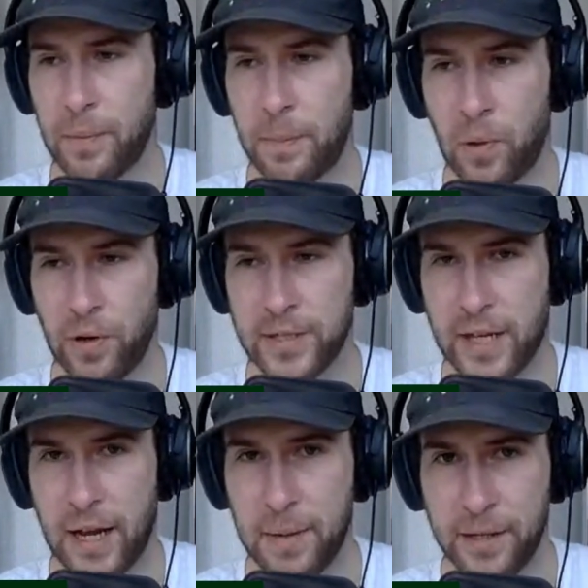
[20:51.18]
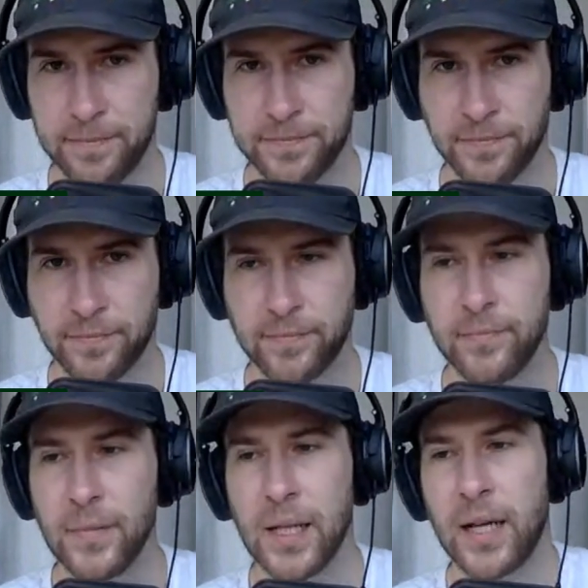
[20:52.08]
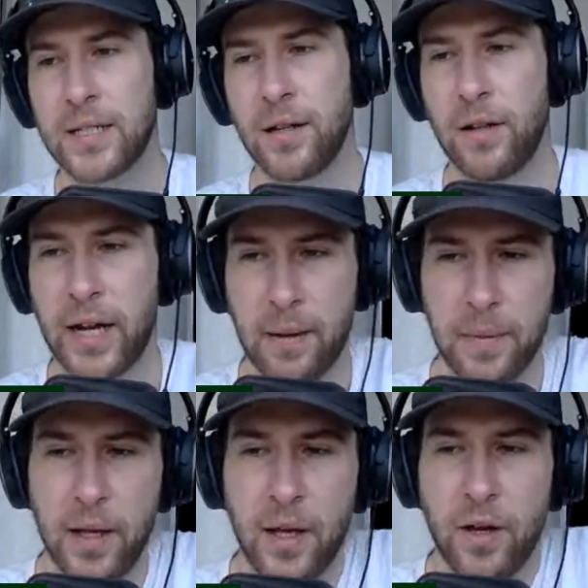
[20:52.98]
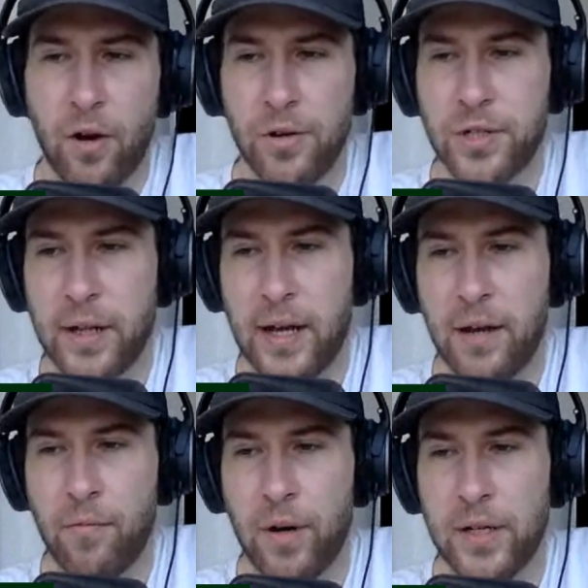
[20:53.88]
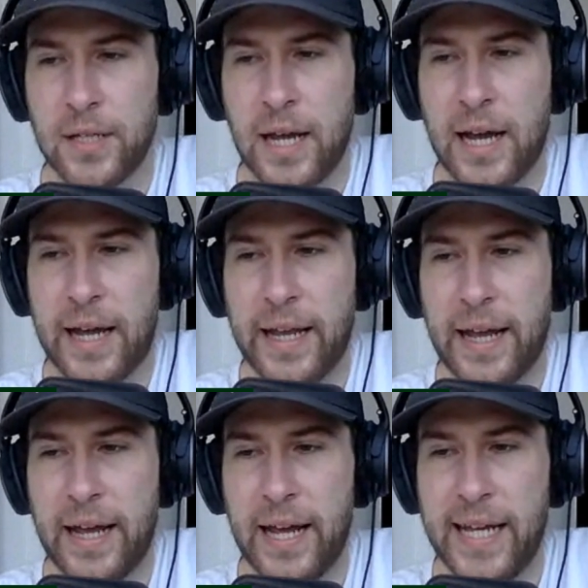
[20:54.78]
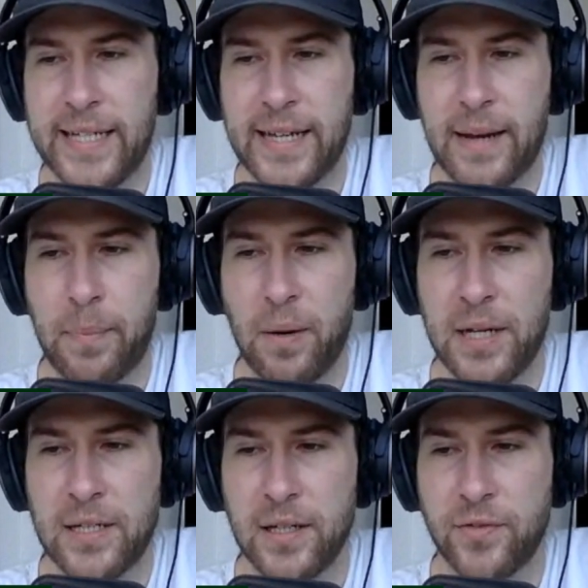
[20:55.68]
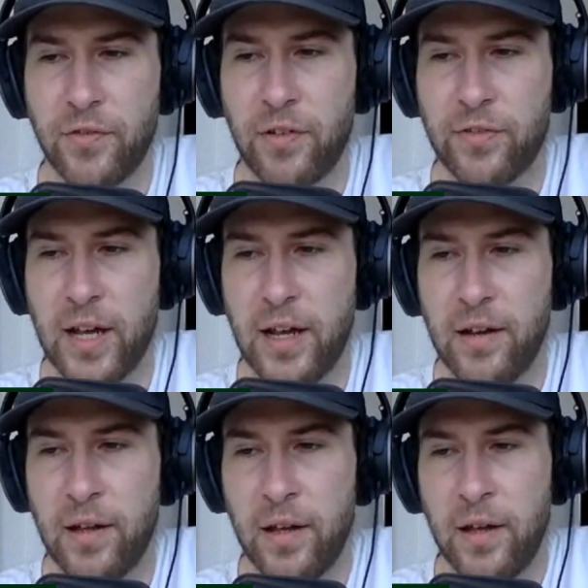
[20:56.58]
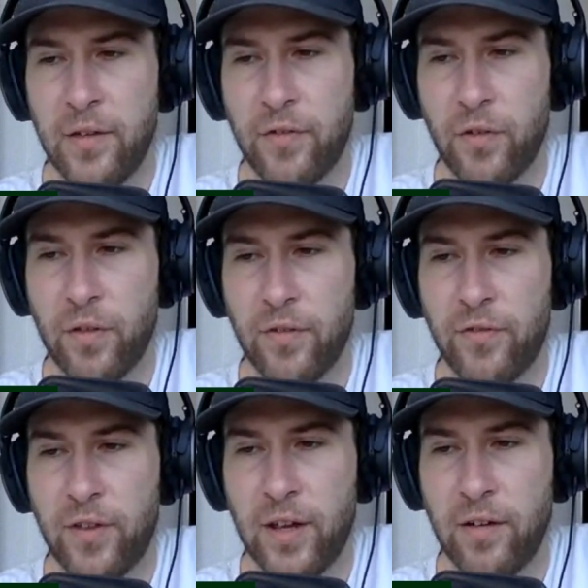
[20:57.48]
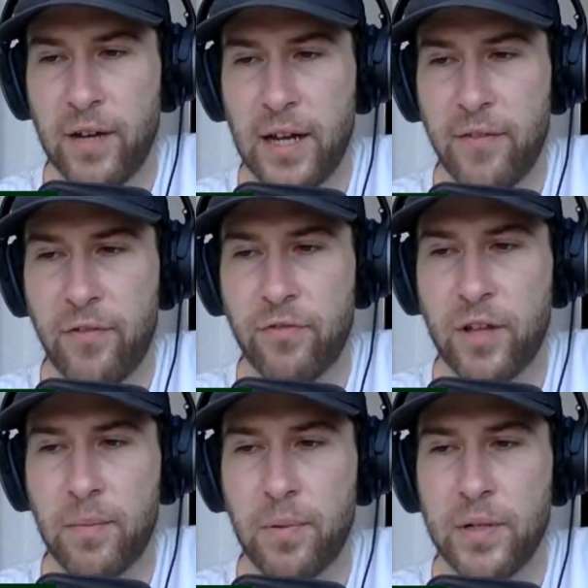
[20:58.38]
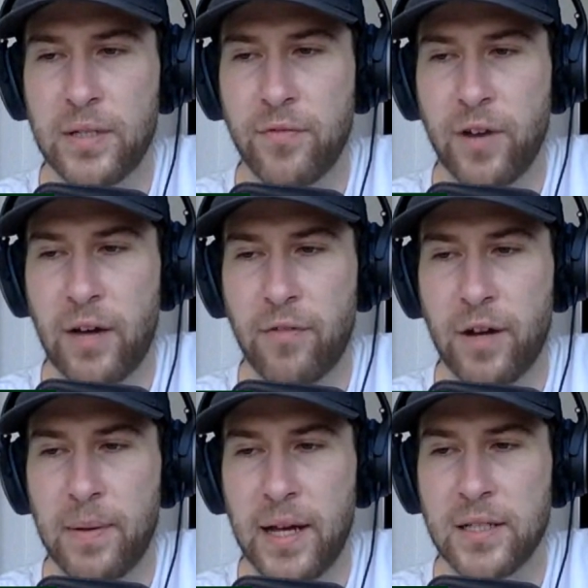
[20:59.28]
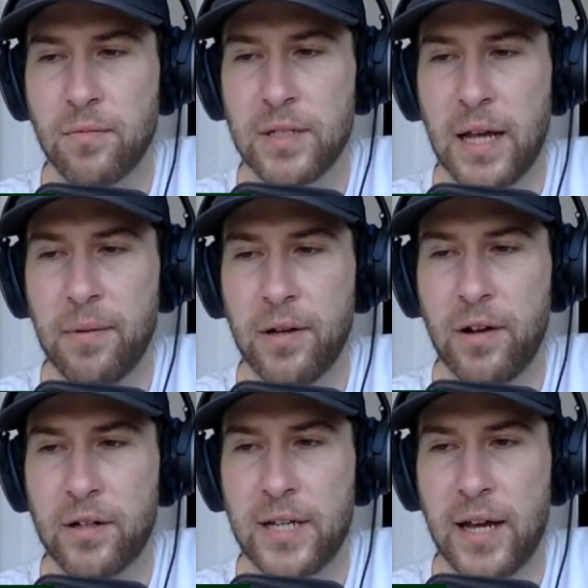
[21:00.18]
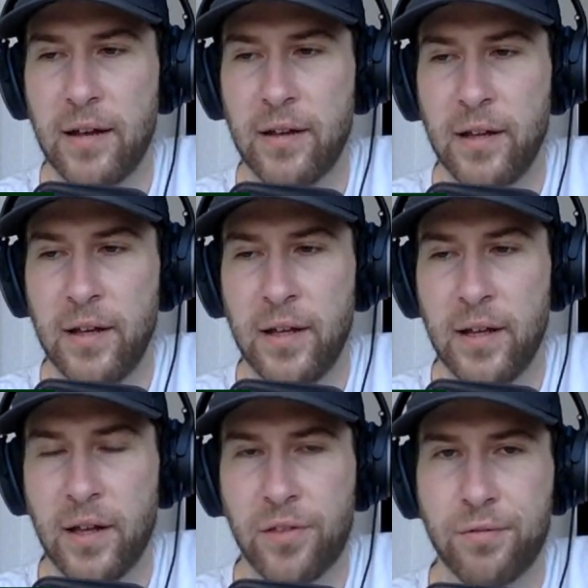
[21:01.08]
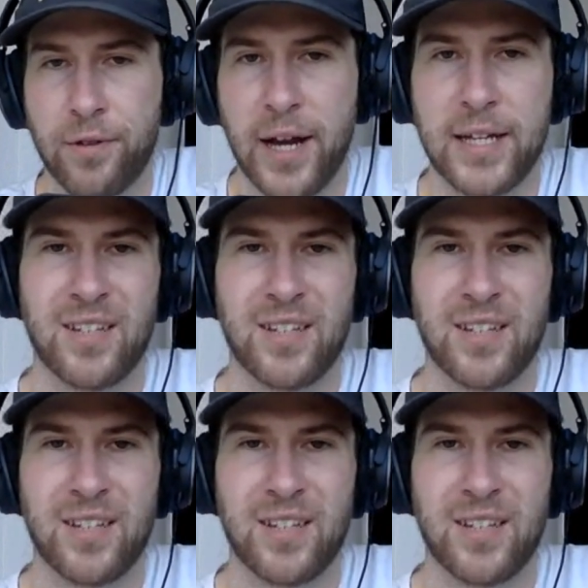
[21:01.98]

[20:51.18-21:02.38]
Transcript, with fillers: Bobby Portis came in uh, to the lineup. Ojale was out, and uh, Bobby six for fifteen from the field. He had 15 points and five rebounds and was able to knock down a three.